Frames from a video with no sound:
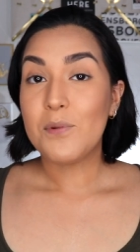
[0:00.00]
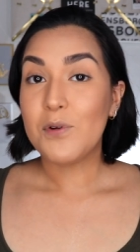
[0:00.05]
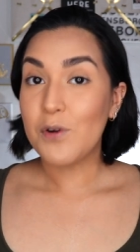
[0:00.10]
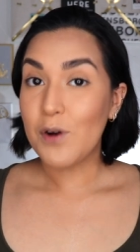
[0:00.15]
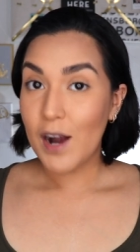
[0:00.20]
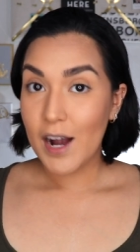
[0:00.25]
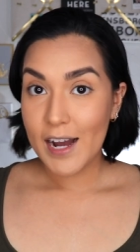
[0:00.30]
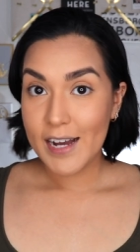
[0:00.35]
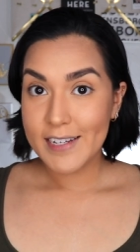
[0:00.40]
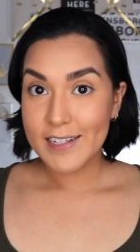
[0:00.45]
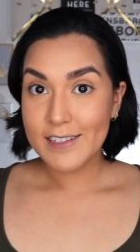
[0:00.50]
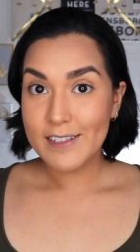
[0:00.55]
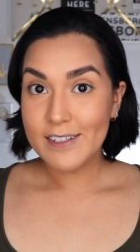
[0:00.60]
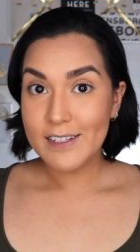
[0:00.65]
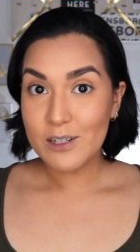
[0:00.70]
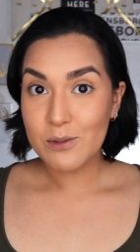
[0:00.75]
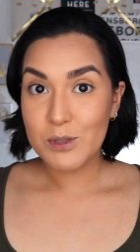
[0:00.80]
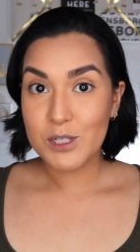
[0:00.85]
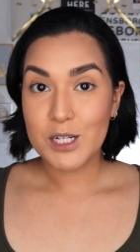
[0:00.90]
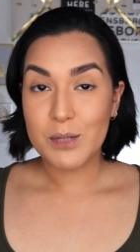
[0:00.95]
pride
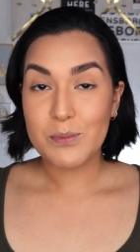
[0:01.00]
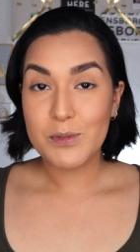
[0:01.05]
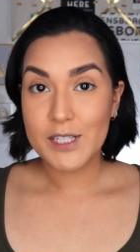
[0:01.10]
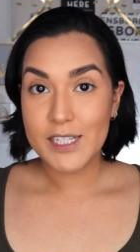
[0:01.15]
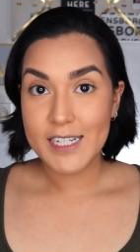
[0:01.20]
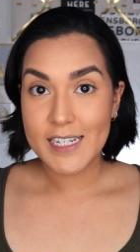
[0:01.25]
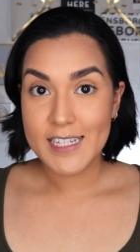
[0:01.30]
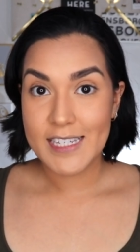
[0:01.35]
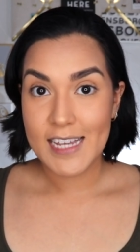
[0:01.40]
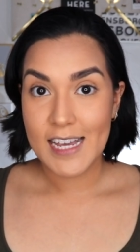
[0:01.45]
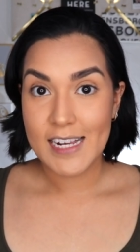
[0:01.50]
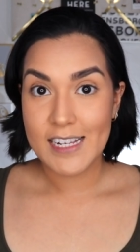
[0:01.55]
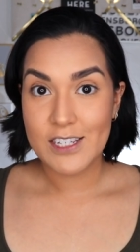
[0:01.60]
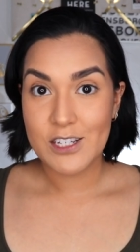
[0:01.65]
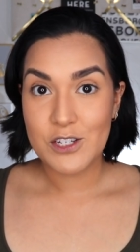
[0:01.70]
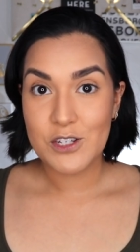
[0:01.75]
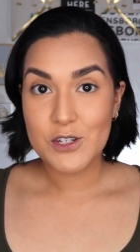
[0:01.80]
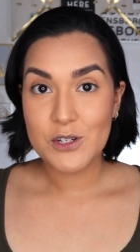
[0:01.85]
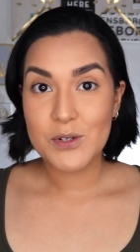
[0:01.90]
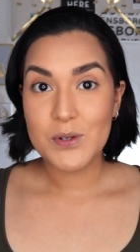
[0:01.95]
look, which I'm really excited
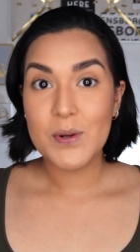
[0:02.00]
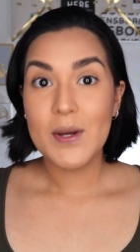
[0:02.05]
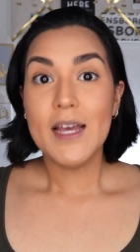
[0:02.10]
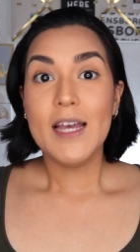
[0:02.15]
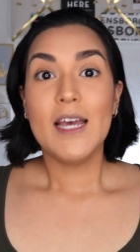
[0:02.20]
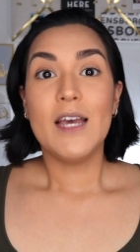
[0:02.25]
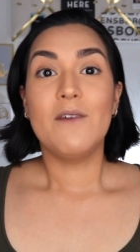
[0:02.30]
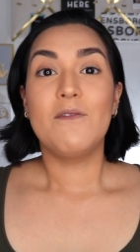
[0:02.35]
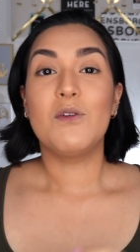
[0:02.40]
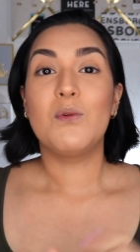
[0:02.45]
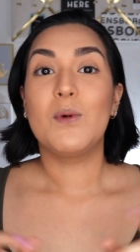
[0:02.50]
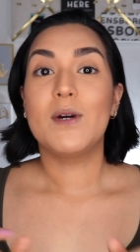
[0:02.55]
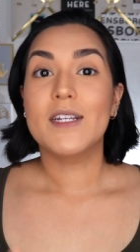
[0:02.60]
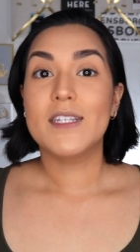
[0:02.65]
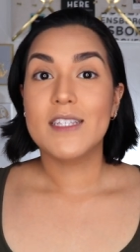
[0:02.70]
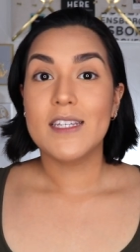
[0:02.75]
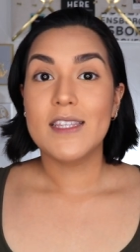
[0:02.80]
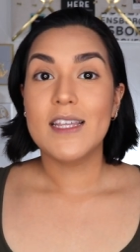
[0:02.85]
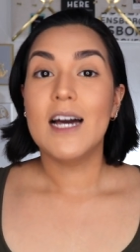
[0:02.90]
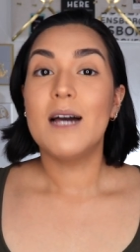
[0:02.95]
to do. If you want
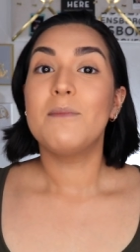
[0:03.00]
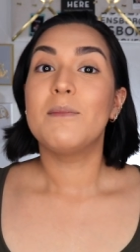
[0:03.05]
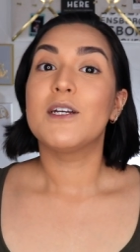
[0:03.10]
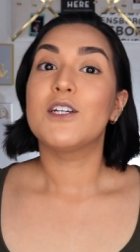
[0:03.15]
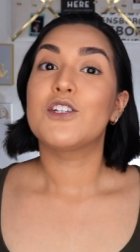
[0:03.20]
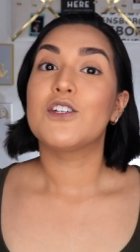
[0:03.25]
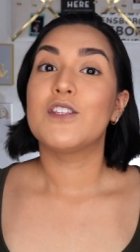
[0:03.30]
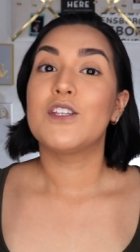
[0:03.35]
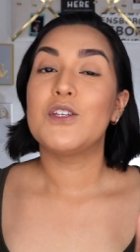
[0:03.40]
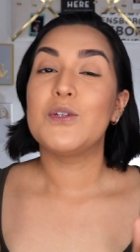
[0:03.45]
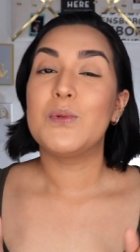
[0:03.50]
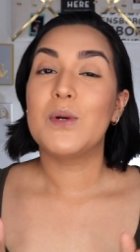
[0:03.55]
to see that, make sure that